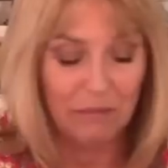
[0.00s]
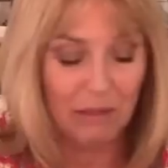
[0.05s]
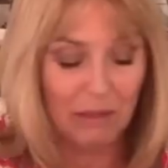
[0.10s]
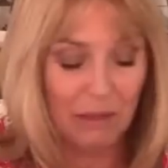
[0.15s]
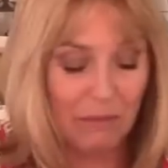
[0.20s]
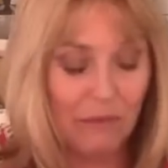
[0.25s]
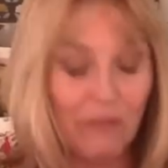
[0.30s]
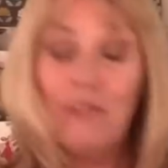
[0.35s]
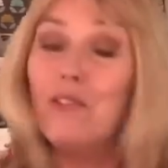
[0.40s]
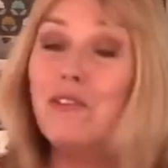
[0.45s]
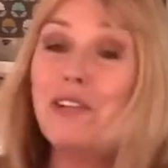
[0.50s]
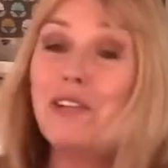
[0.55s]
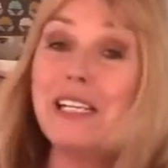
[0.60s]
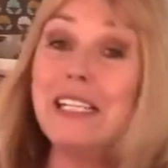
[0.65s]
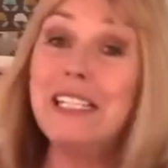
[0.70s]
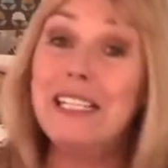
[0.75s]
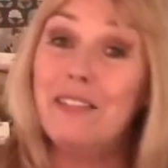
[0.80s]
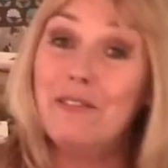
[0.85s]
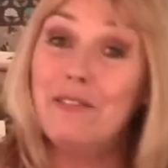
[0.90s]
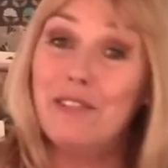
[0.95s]
But before it
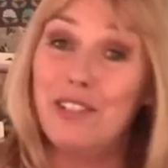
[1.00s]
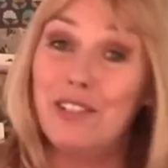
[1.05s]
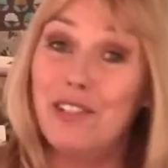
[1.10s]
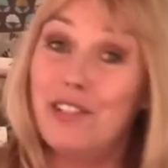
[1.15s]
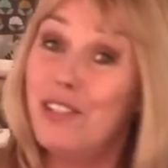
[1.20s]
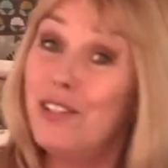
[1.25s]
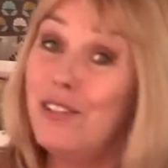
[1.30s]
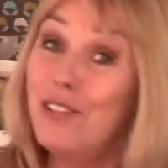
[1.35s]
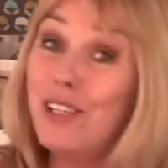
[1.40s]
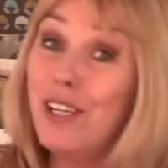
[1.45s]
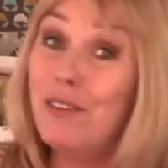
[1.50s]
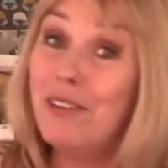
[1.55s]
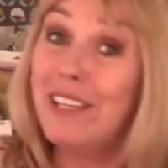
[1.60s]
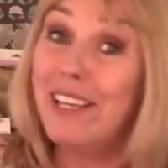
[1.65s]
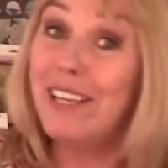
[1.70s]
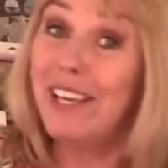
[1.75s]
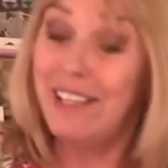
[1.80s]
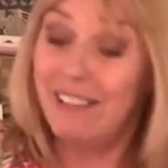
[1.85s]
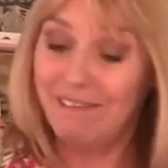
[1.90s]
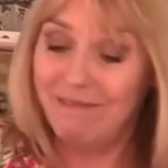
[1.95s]
leaves the studio
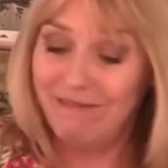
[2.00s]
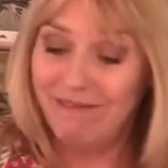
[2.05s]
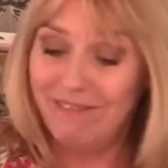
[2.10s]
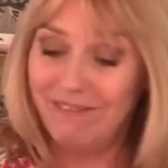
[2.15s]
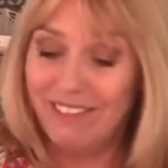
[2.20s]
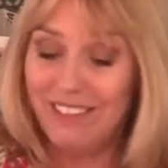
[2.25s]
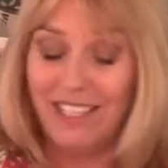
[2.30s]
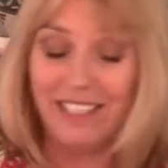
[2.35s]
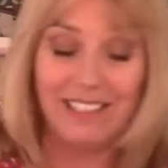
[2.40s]
again,